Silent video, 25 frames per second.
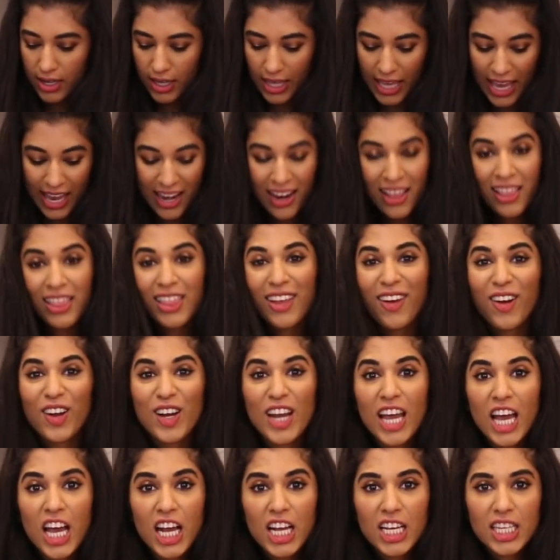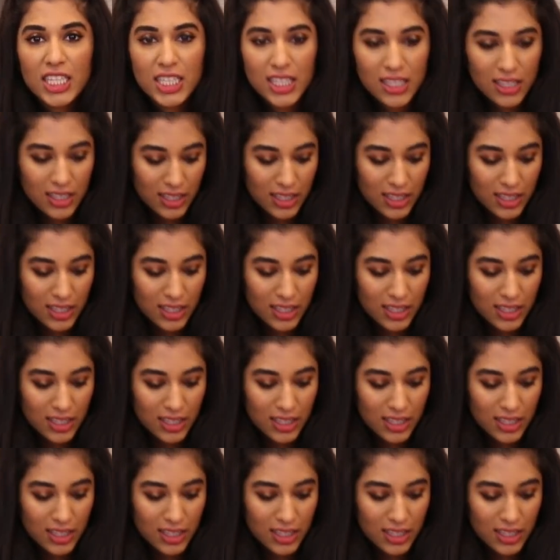Get in there, nugs.